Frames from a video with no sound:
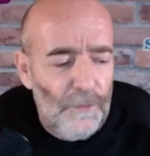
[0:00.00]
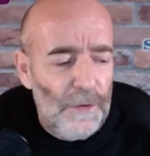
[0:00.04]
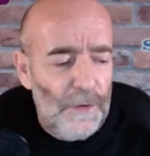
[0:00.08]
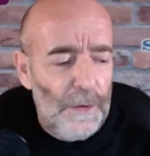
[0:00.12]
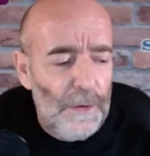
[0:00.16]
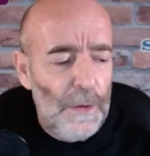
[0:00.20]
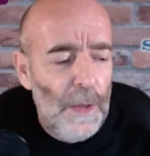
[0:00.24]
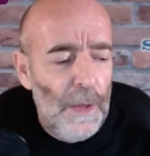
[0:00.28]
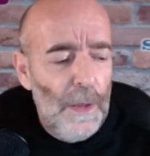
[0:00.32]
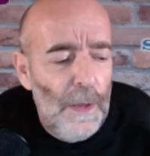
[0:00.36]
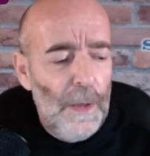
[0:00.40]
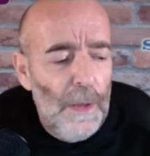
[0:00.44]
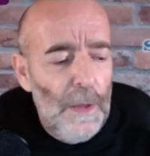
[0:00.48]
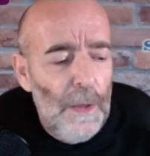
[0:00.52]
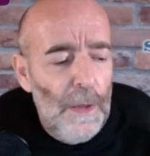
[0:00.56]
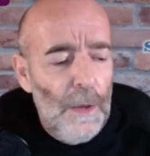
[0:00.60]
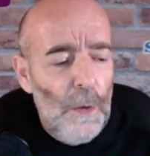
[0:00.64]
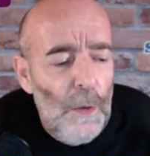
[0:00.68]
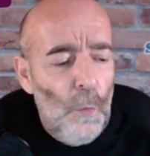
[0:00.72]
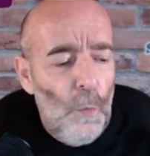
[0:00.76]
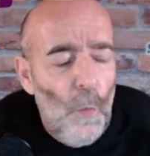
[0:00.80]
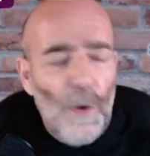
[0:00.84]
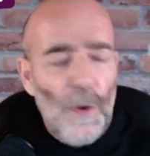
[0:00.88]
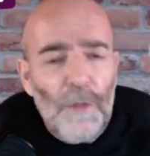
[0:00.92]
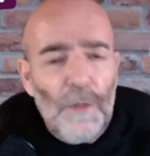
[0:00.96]
And
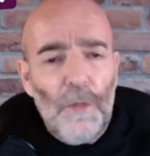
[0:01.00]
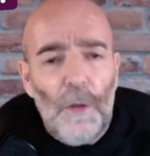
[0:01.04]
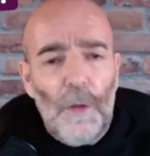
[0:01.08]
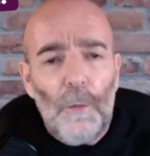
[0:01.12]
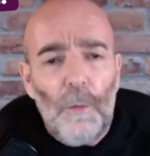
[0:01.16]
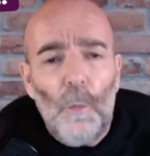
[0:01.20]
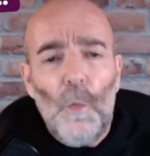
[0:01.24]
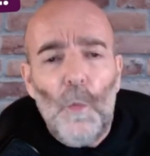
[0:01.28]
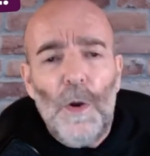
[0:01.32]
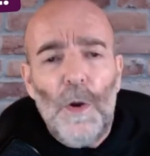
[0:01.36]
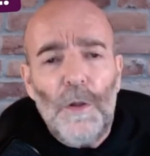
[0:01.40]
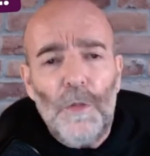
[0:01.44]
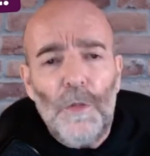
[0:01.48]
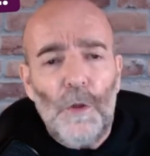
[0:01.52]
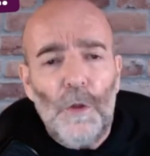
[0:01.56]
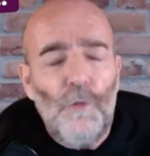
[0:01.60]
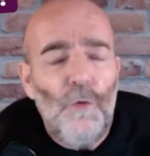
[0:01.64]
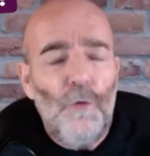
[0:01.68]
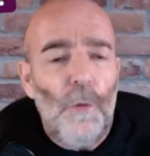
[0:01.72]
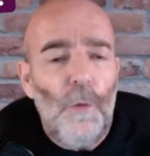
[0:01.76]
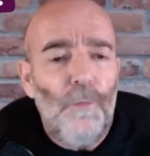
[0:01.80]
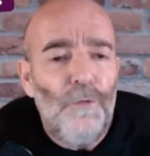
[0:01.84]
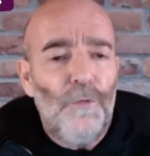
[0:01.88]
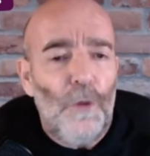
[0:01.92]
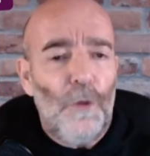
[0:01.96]
one of the
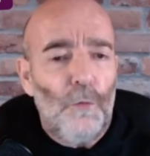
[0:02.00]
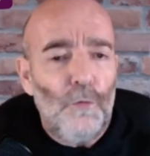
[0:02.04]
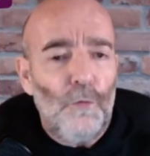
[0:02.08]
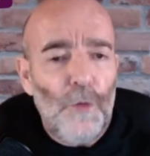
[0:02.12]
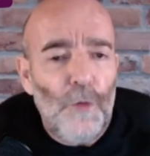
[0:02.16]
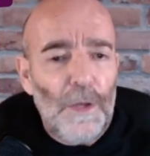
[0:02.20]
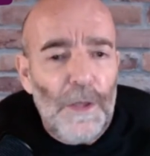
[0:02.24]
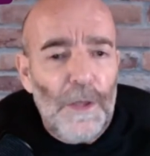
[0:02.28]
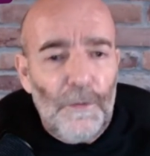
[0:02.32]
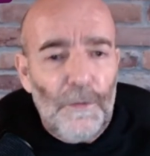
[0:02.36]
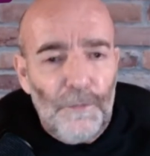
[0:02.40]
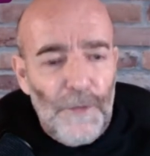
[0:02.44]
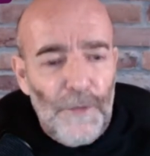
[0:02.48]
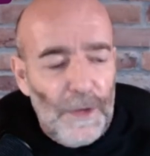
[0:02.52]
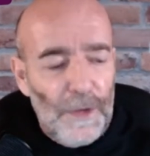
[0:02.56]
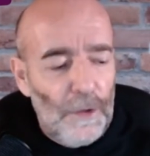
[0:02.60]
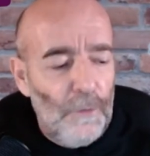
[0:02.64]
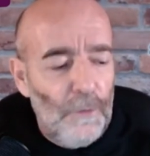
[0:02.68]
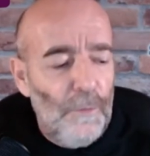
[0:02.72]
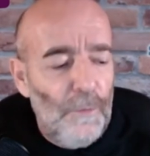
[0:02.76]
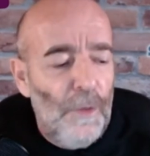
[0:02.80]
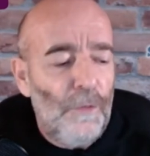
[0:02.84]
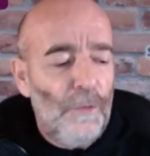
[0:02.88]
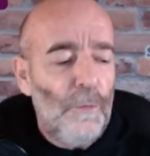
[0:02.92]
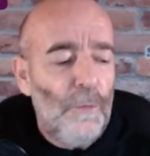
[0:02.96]
groups that really affected
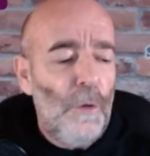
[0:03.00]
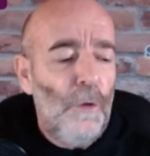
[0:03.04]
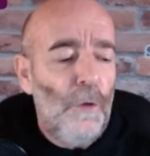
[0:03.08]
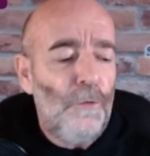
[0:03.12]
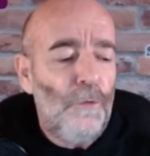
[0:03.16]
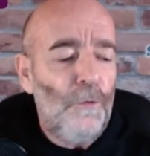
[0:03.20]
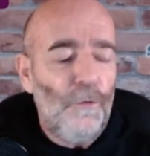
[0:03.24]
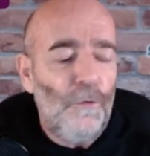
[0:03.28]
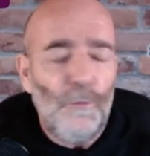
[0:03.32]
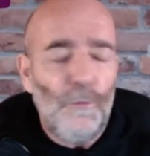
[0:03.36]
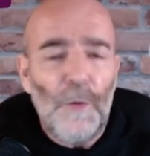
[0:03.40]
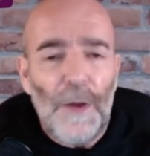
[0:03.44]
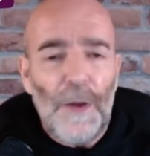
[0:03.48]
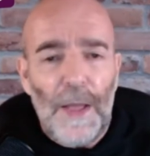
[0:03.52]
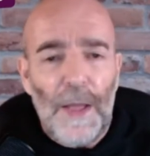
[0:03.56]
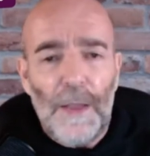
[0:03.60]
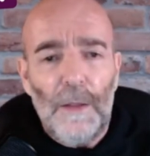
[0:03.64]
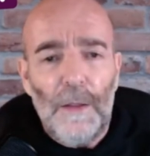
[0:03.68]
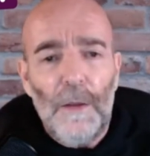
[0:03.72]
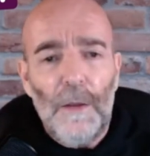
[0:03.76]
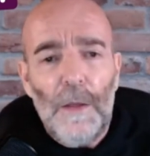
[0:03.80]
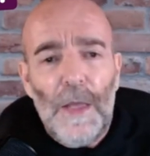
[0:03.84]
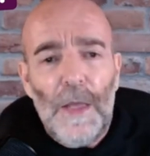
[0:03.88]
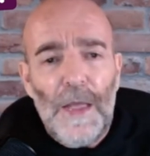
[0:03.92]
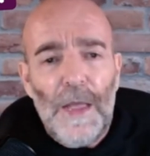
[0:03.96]
me the most was when I
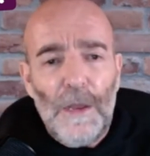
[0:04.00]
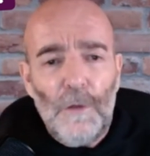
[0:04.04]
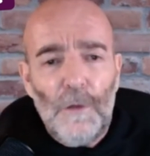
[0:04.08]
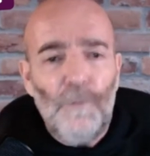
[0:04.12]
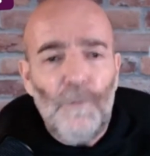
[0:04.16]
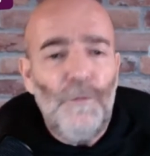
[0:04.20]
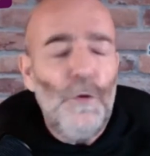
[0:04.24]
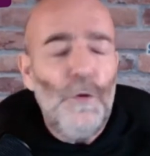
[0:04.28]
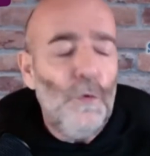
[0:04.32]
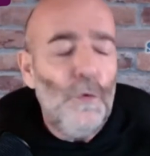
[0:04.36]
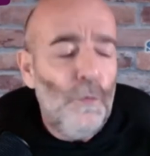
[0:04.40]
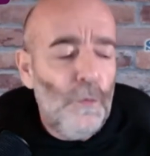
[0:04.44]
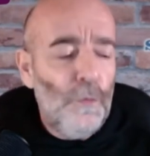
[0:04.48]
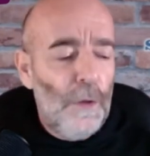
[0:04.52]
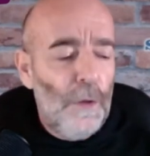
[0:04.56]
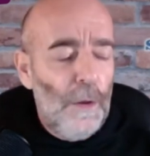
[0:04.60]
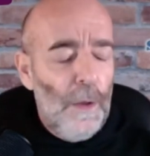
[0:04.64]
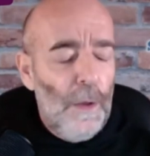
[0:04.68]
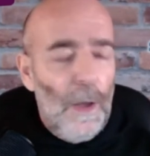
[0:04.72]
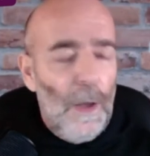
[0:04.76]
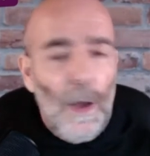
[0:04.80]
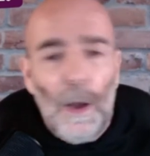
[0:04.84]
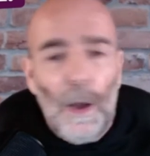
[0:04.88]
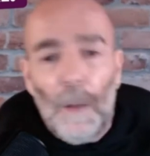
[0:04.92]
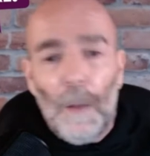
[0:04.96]
interviewed
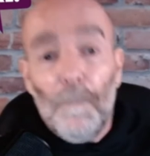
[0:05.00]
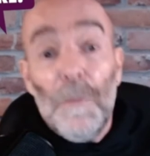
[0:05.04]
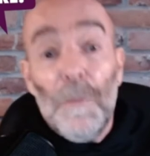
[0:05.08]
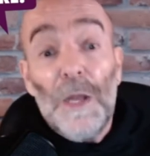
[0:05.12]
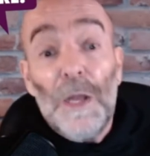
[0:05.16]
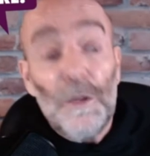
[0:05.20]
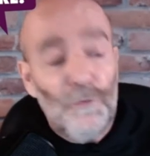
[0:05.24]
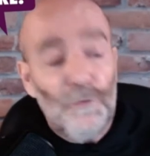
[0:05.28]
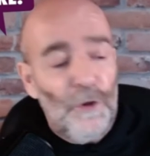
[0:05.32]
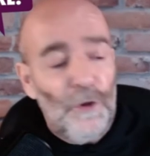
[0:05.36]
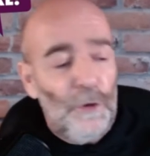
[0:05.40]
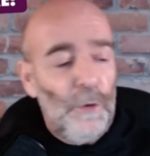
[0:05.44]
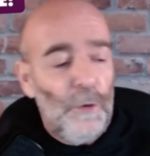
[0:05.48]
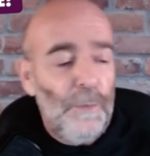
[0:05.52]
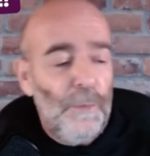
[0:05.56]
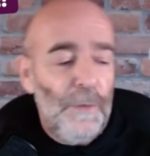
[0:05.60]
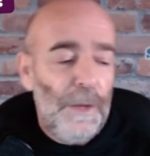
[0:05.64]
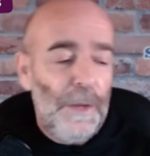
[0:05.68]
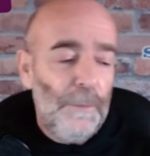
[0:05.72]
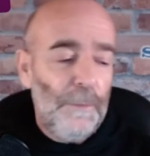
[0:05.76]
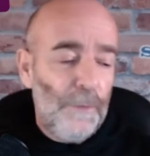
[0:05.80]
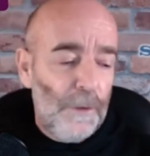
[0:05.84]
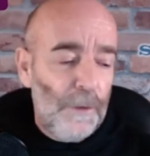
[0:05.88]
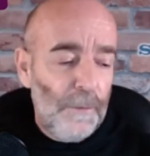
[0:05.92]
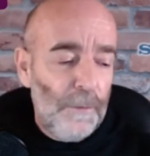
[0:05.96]
military
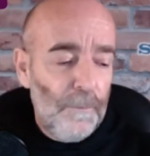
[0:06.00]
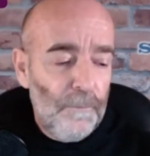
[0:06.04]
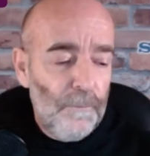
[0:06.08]
people.